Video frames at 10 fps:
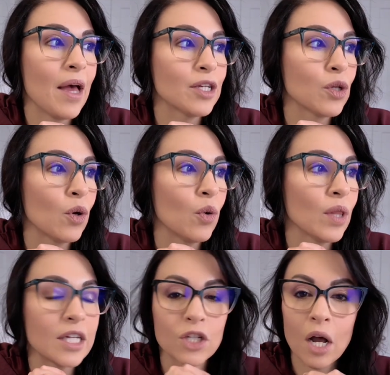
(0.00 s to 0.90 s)
So
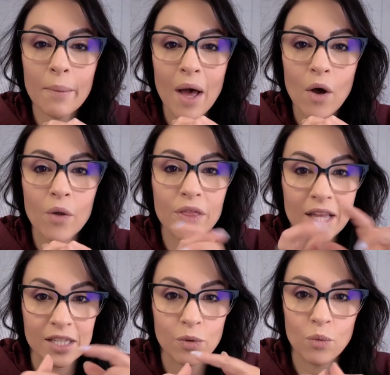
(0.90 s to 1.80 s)
let's talk about
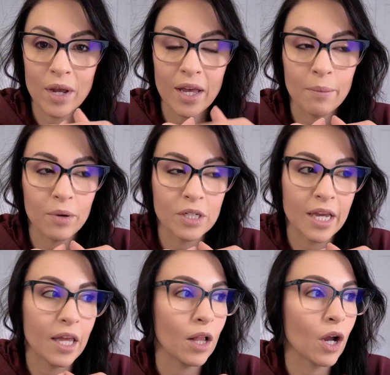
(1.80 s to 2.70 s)
this ring in
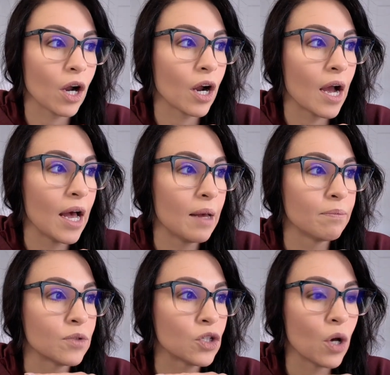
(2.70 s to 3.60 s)
particular.
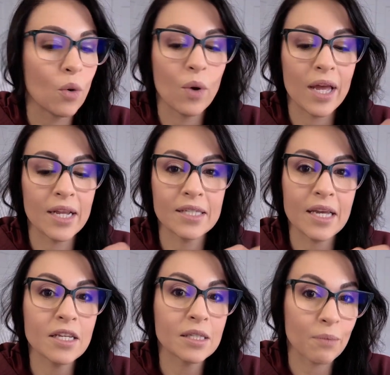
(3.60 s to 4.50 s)
So it is
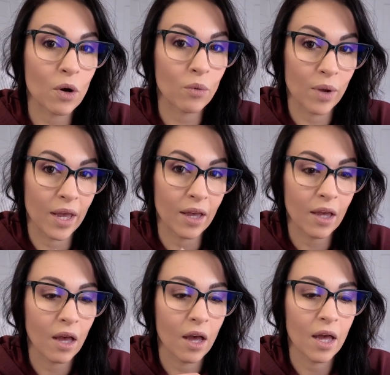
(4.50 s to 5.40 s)
a smart
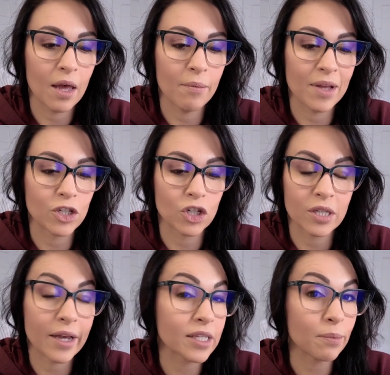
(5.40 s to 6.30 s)
ring. It's just
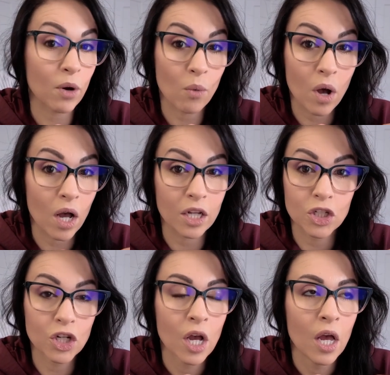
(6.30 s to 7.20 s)
like a smart
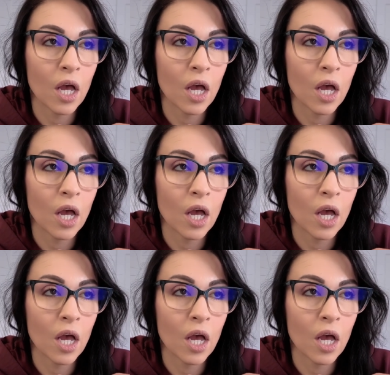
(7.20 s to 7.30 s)
watch.